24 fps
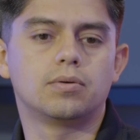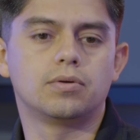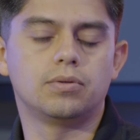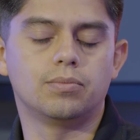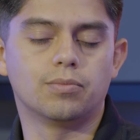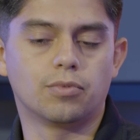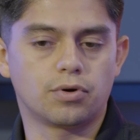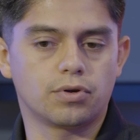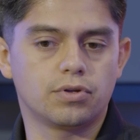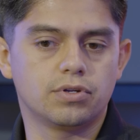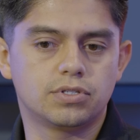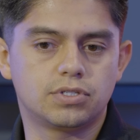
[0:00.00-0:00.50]

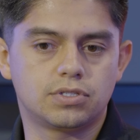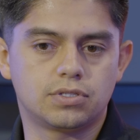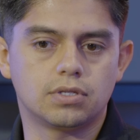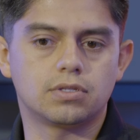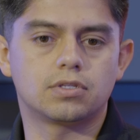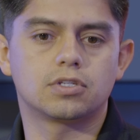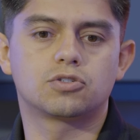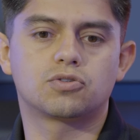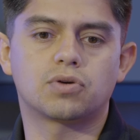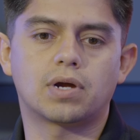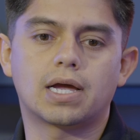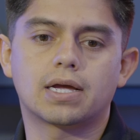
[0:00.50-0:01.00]
more used to
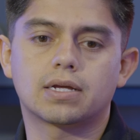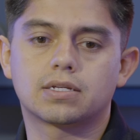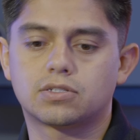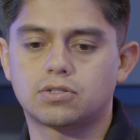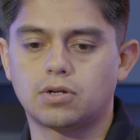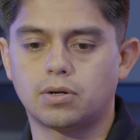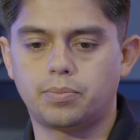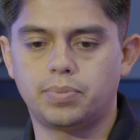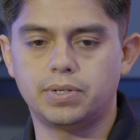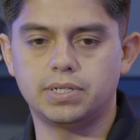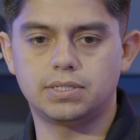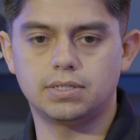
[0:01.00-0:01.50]
the track,
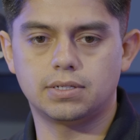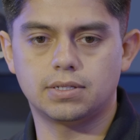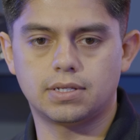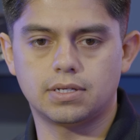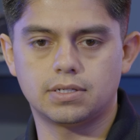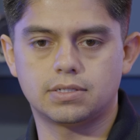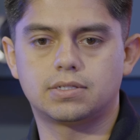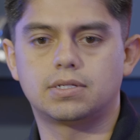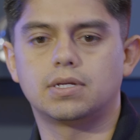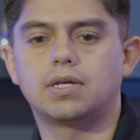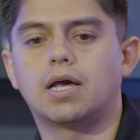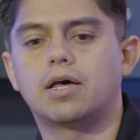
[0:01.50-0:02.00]
start piecing
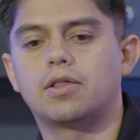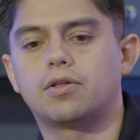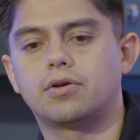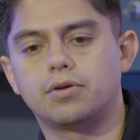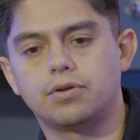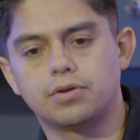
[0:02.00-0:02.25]
things together,